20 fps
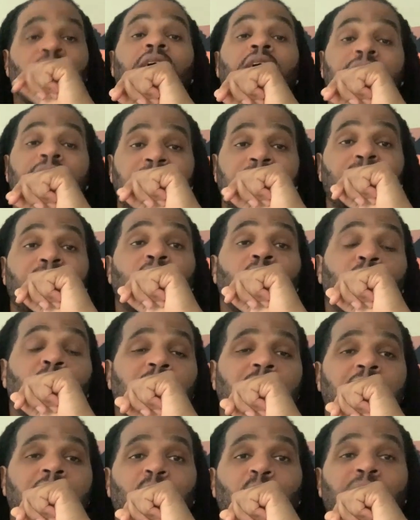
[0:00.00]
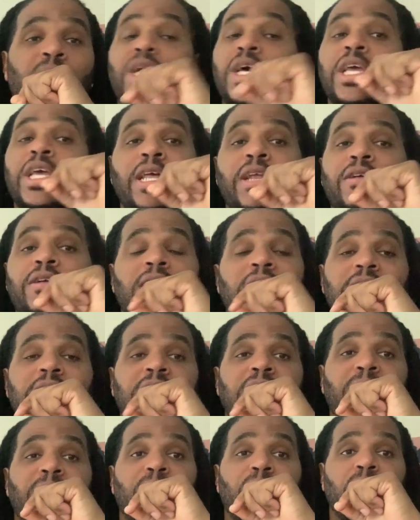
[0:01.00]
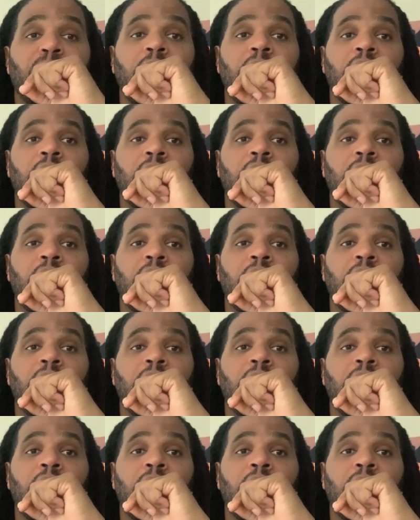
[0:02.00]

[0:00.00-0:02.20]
Rest them, lose it. We not hear the rest them.